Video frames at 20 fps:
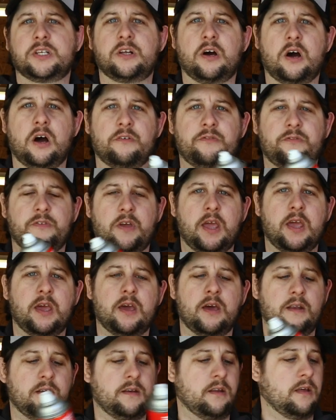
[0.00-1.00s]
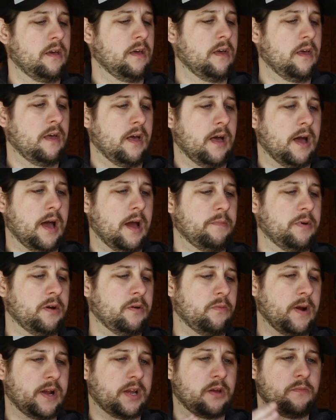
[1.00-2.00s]
it off. And I'm gonna
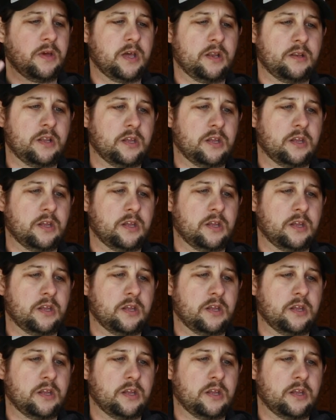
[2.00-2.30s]
recommend